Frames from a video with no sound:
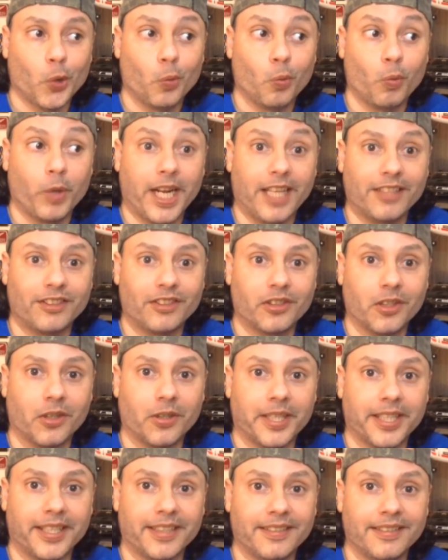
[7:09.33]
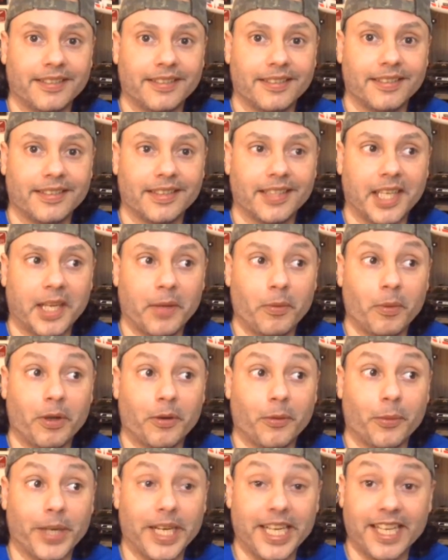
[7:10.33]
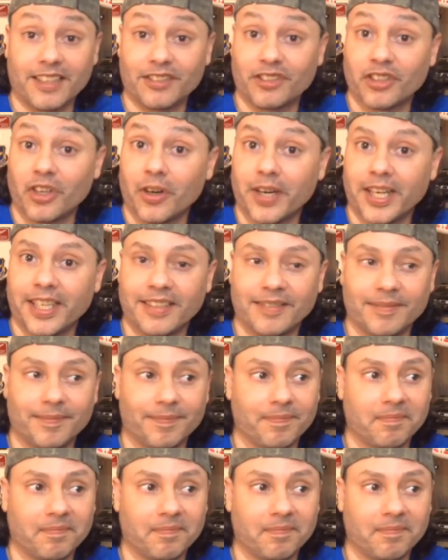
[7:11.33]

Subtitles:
When I saw it, and when critics saw it,